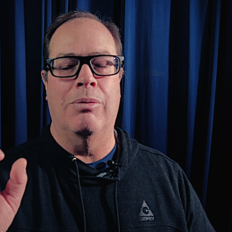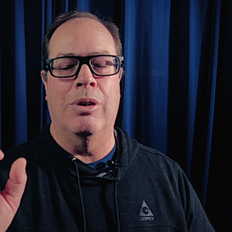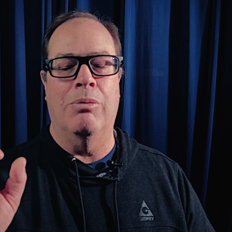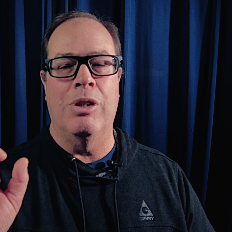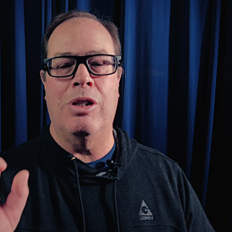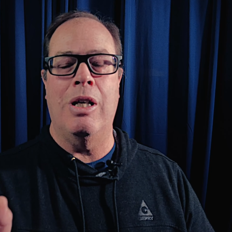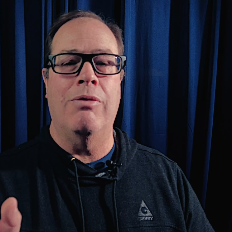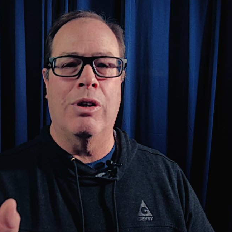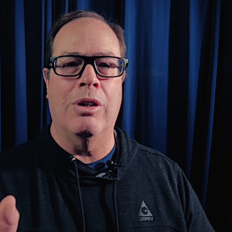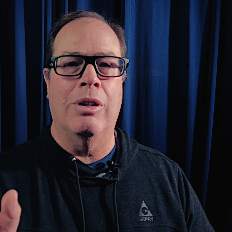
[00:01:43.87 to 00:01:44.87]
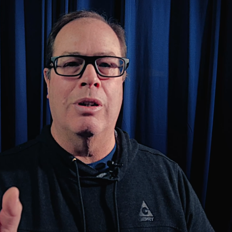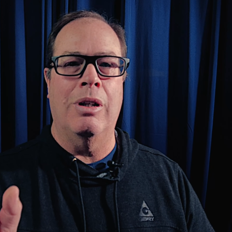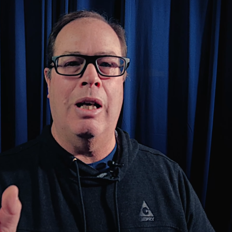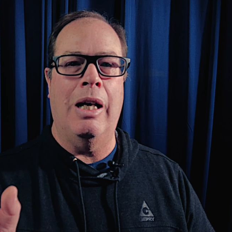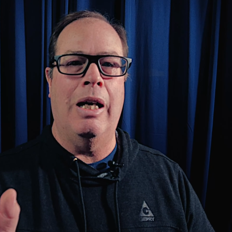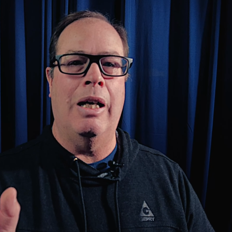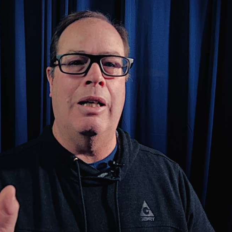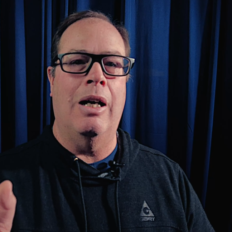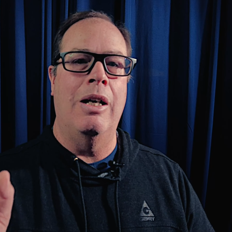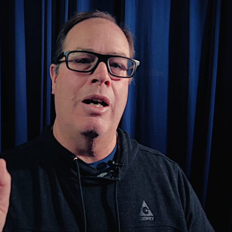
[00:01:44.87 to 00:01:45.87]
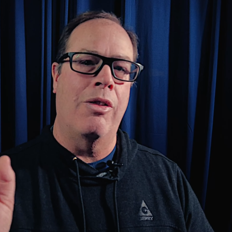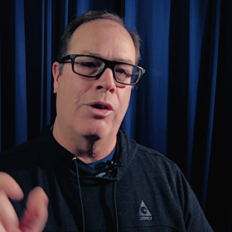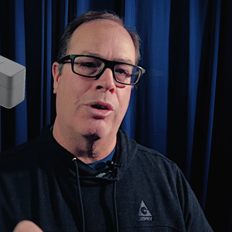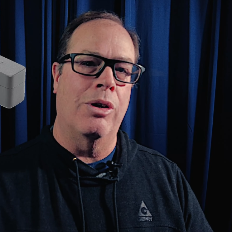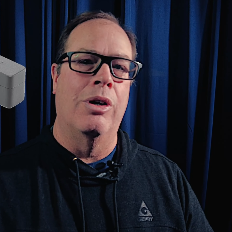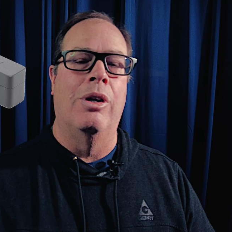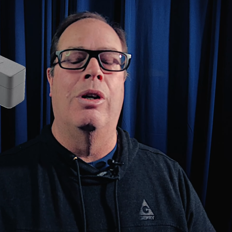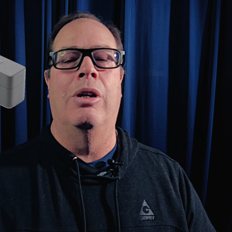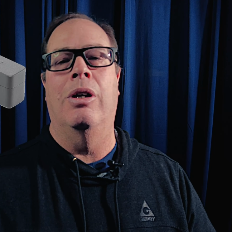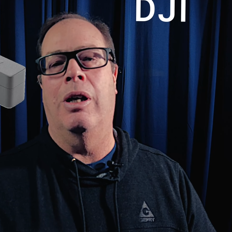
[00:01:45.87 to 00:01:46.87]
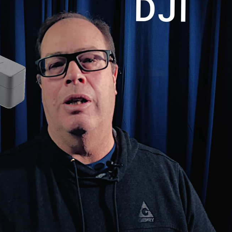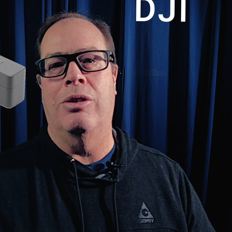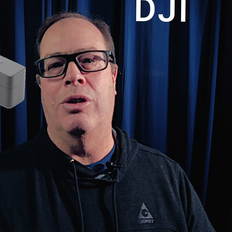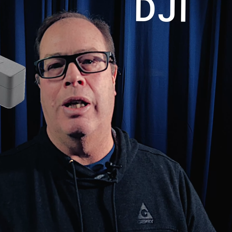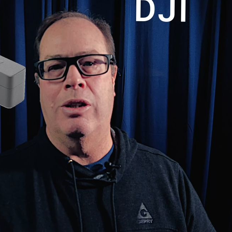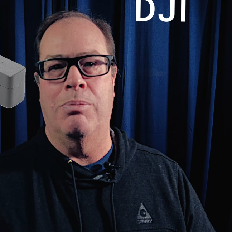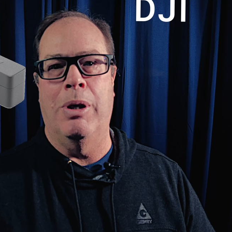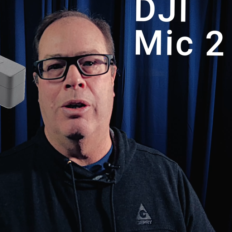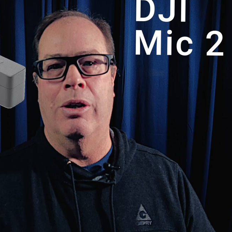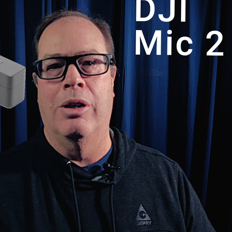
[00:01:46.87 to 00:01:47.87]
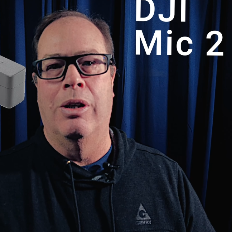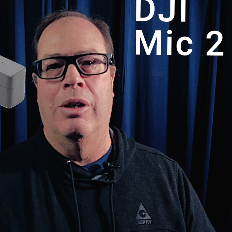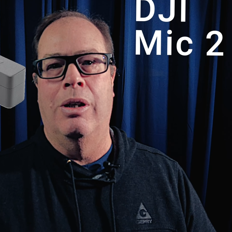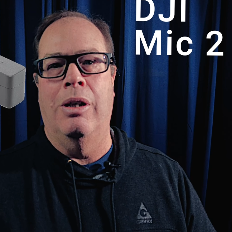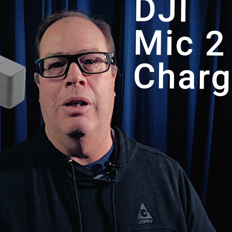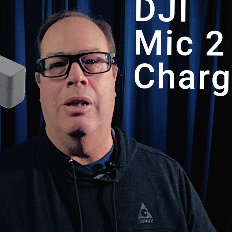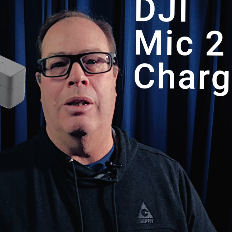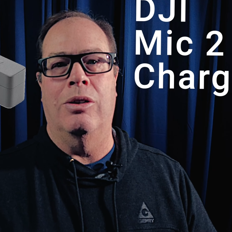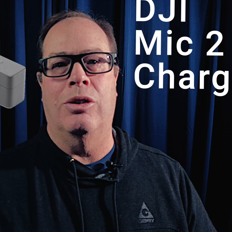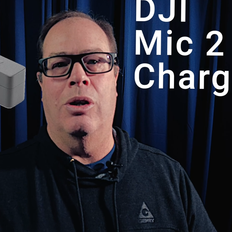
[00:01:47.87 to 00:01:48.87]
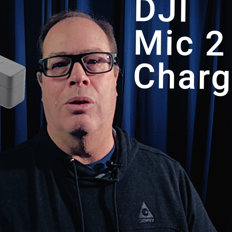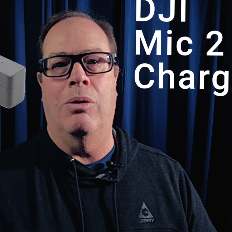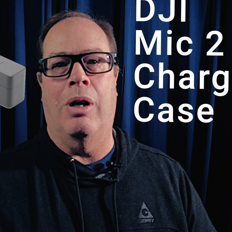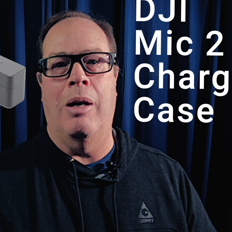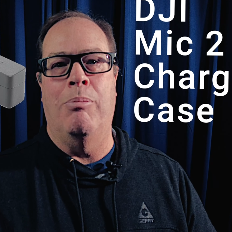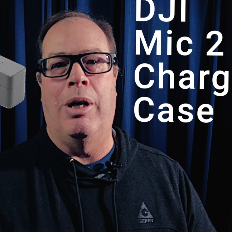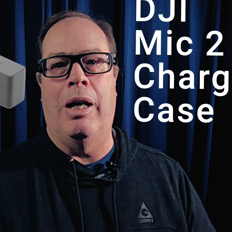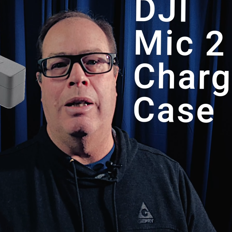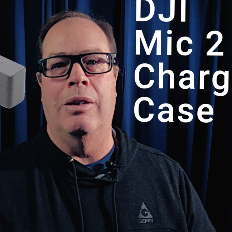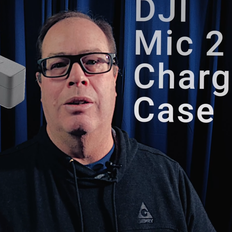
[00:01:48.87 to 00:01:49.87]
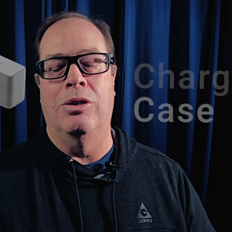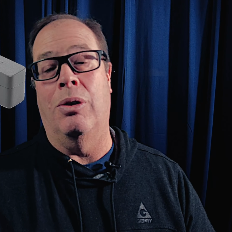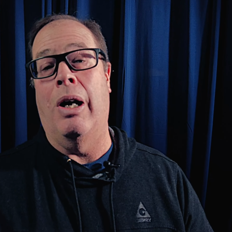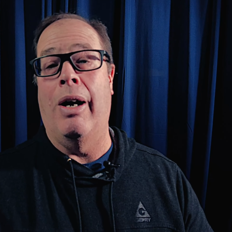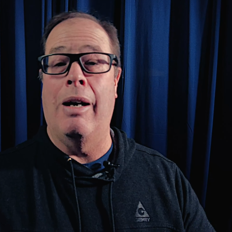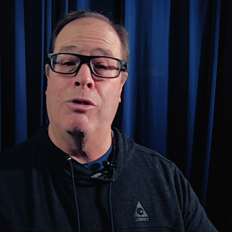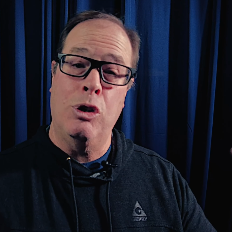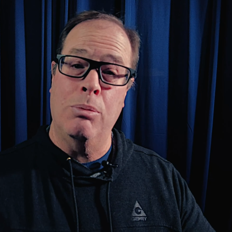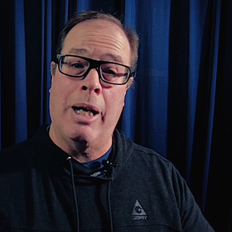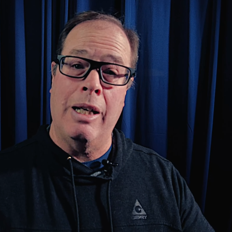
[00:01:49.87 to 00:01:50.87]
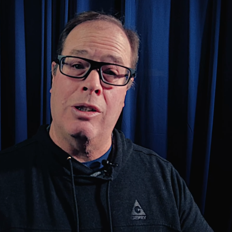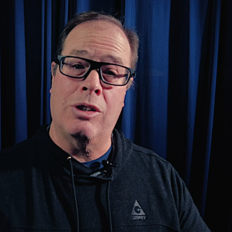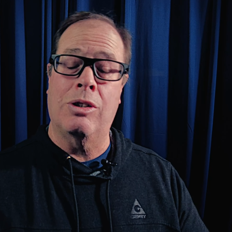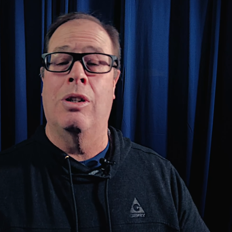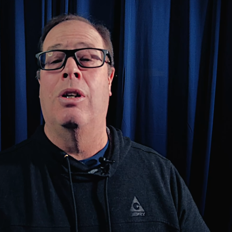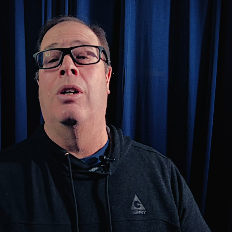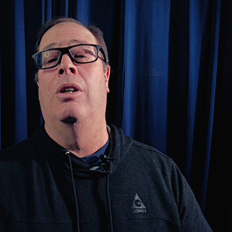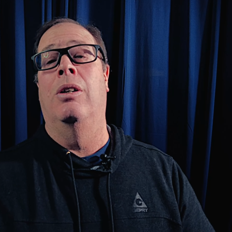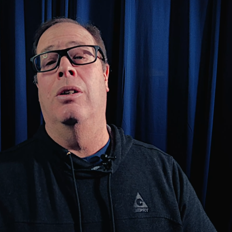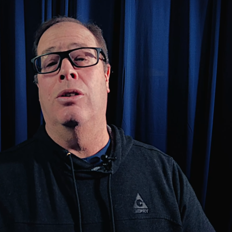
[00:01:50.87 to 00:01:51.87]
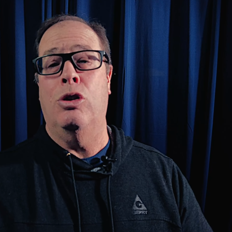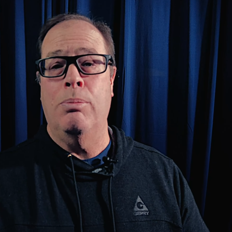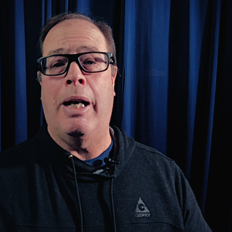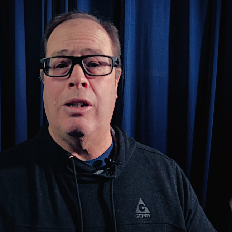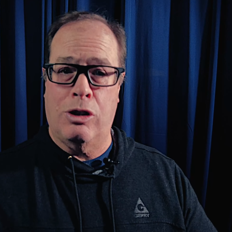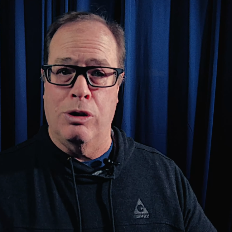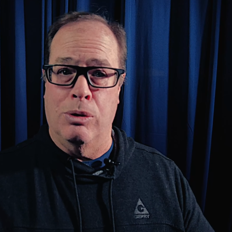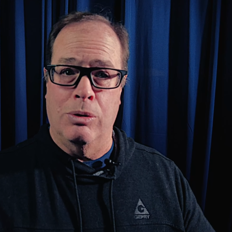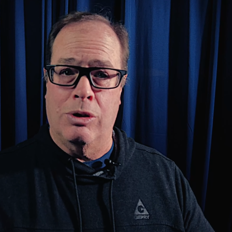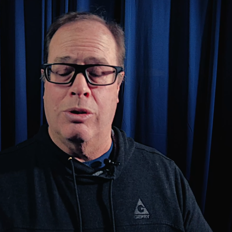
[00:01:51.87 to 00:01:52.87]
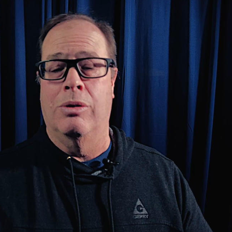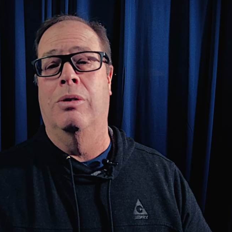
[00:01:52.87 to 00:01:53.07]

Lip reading: receiver and another transmitter. So now I have two mics, two Mic 2s,